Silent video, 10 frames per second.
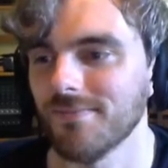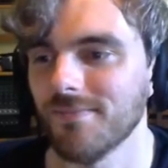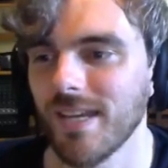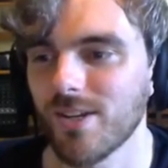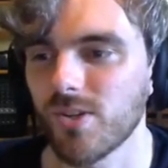
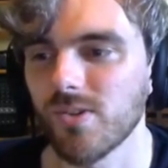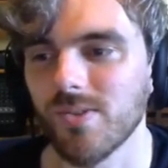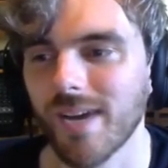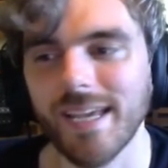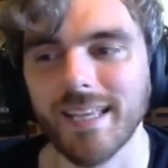
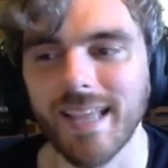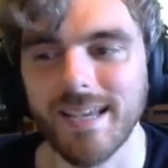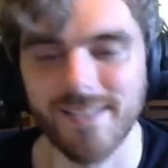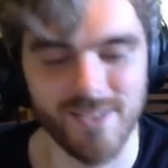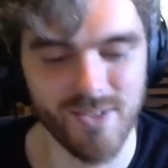issue a
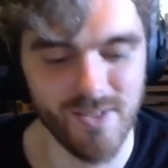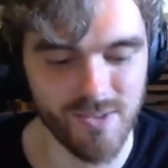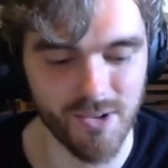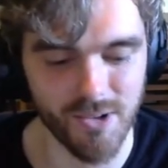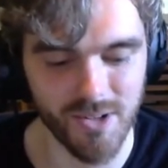license to
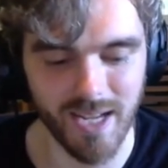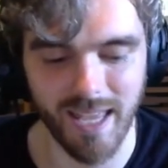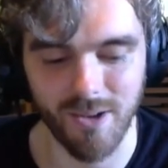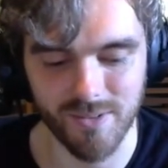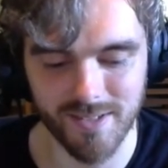your
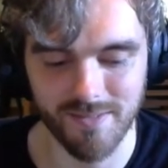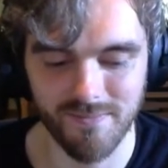account.